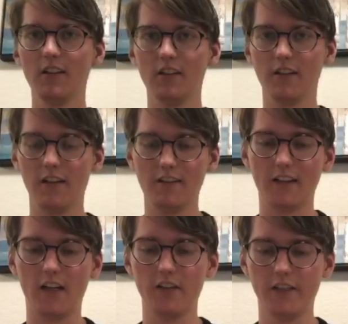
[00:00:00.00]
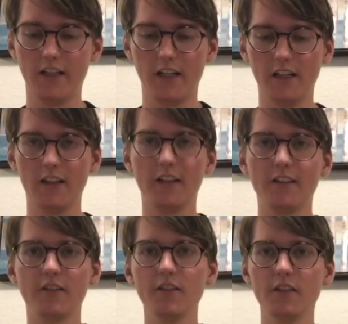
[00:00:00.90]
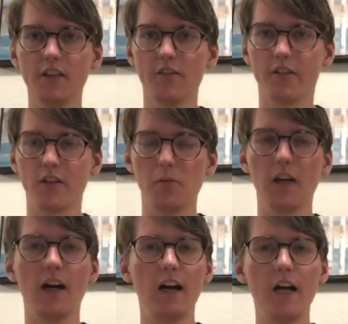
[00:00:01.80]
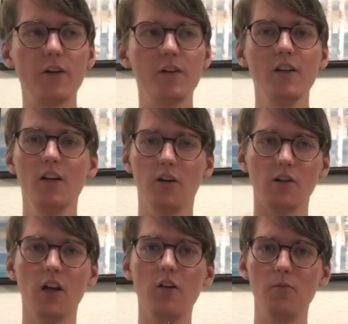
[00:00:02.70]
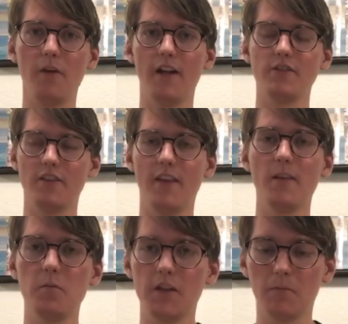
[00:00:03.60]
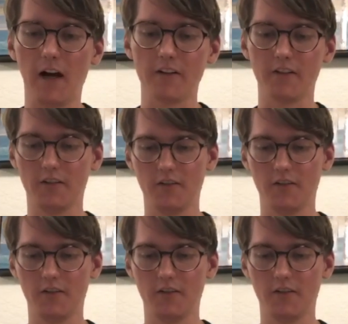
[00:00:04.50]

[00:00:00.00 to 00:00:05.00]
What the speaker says: Set it down, and let's see if it's going to be higher or lower pitch than the big bottles.